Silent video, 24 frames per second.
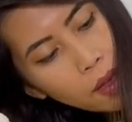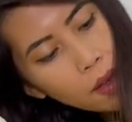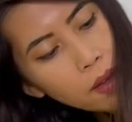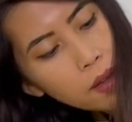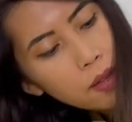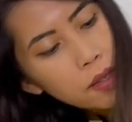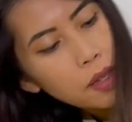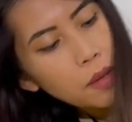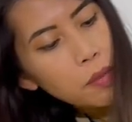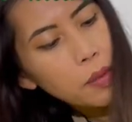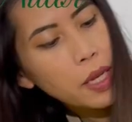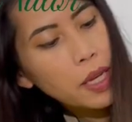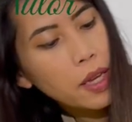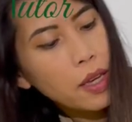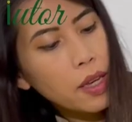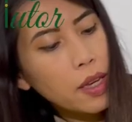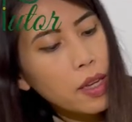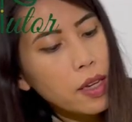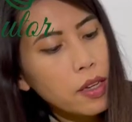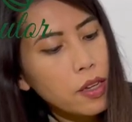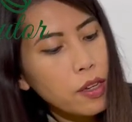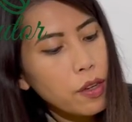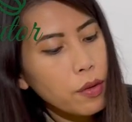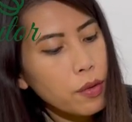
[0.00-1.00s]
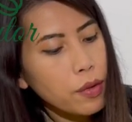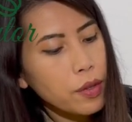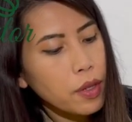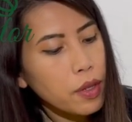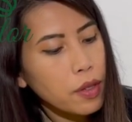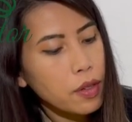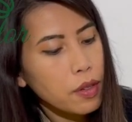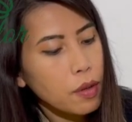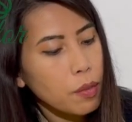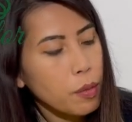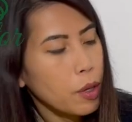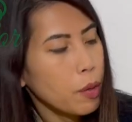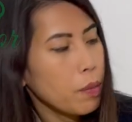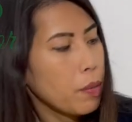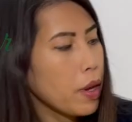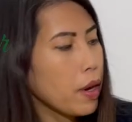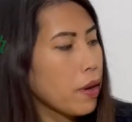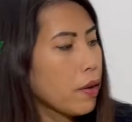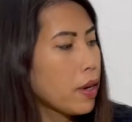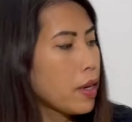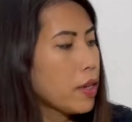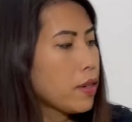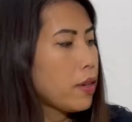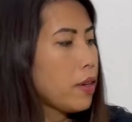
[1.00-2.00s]
Seems like I could use some more
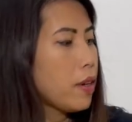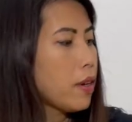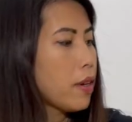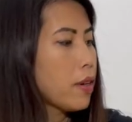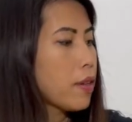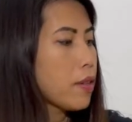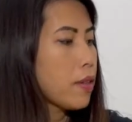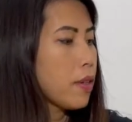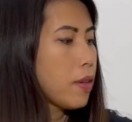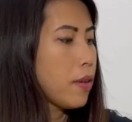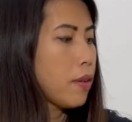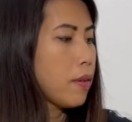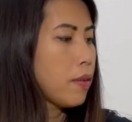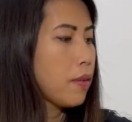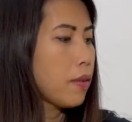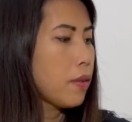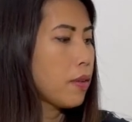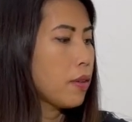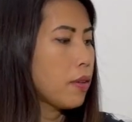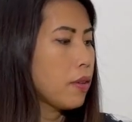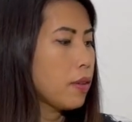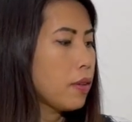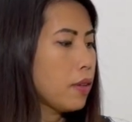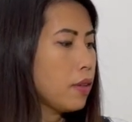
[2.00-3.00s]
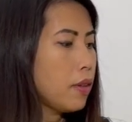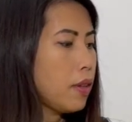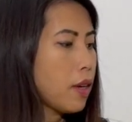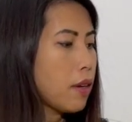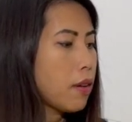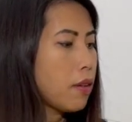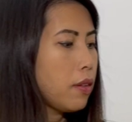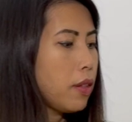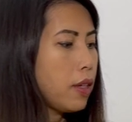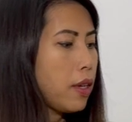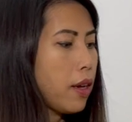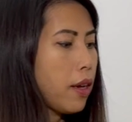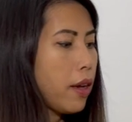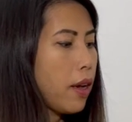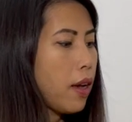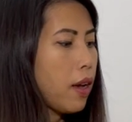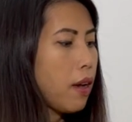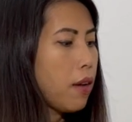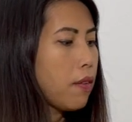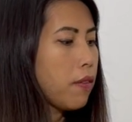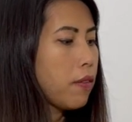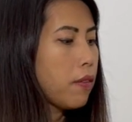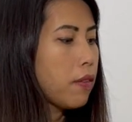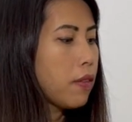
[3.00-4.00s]
berries here, so luckily I
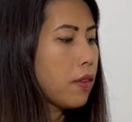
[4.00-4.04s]
have